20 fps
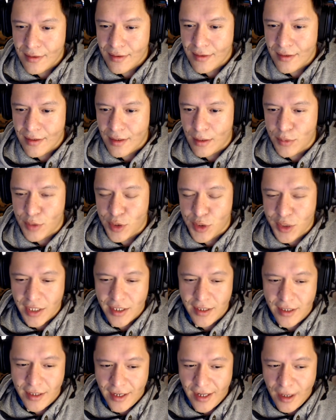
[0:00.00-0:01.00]
I'm just checking
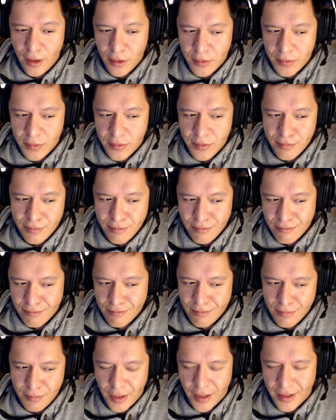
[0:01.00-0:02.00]
it out.
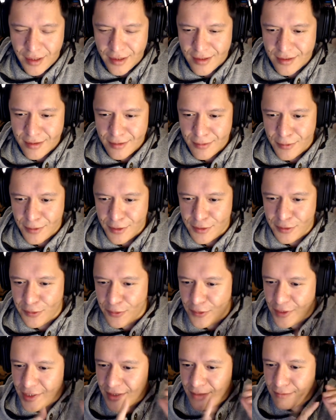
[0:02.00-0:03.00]
Mic 1, 2,
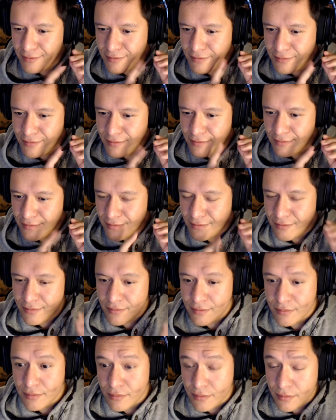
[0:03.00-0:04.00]
3.
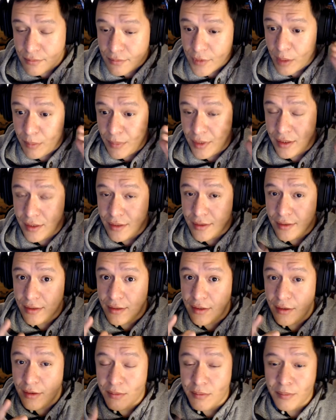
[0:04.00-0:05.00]
I mean,
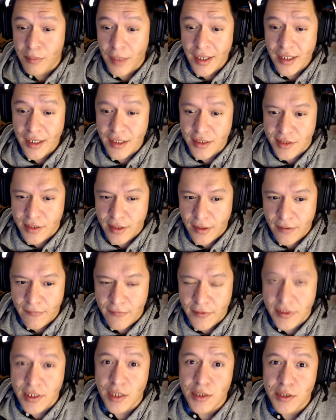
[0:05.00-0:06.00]
the mic itself is
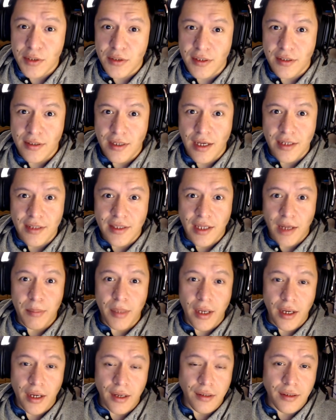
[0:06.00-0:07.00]
actually not that
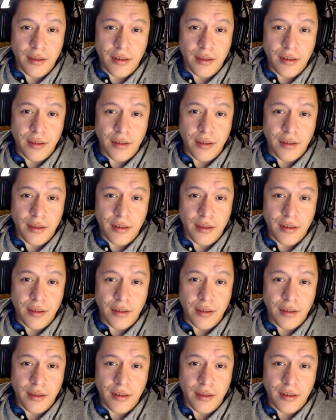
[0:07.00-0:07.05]
bad.